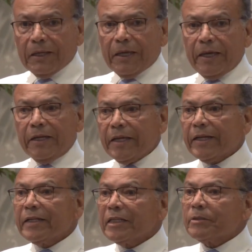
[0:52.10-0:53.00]
And here
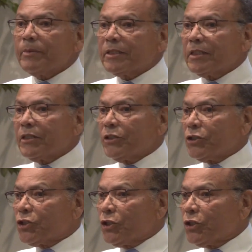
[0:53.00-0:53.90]
in this particular
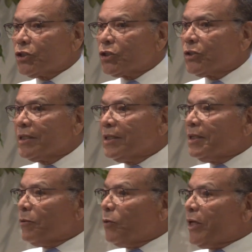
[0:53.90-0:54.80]
church,
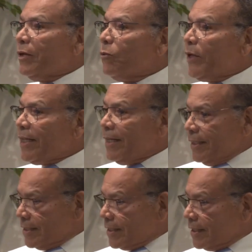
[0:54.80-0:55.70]
we
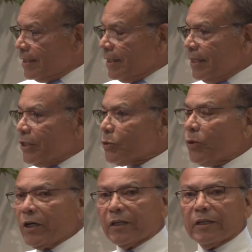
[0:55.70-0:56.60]
witness his
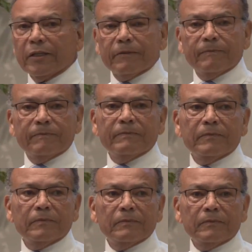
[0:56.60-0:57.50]
work
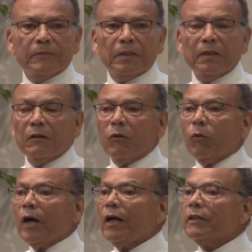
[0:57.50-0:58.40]

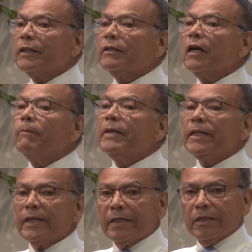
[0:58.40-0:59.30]
while the
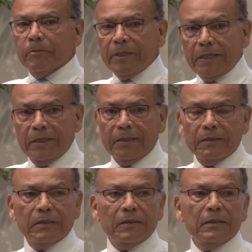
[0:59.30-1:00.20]
nominating committee
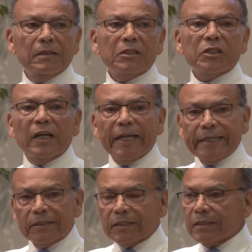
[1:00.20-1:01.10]

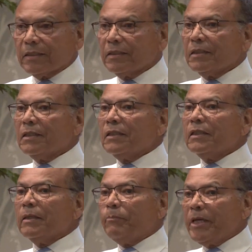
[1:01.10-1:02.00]
select
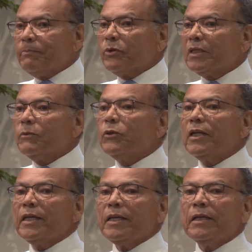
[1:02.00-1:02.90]
the people that will
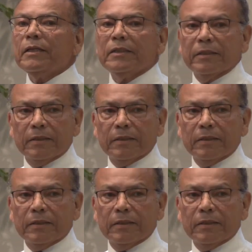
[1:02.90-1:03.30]
lead